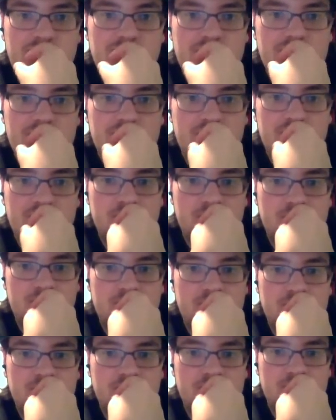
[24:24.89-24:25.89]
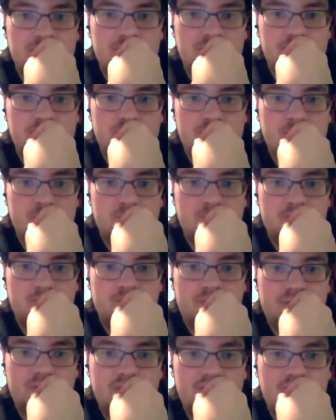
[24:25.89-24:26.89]
Malgin, who has
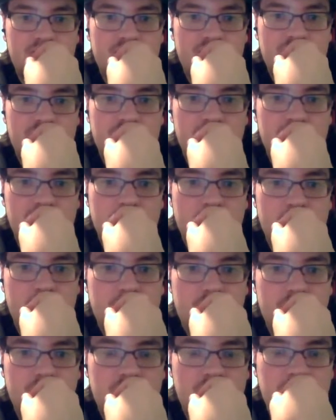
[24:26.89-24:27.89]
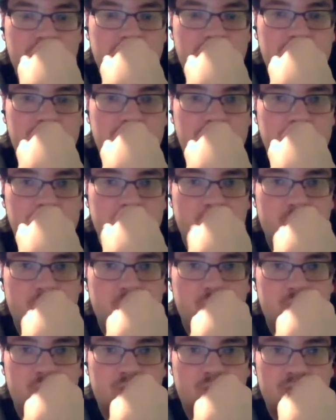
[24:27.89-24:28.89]
played with Matthews,
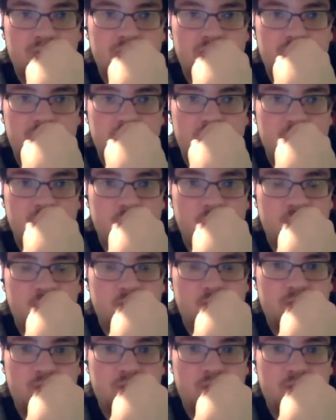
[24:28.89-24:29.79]
because that's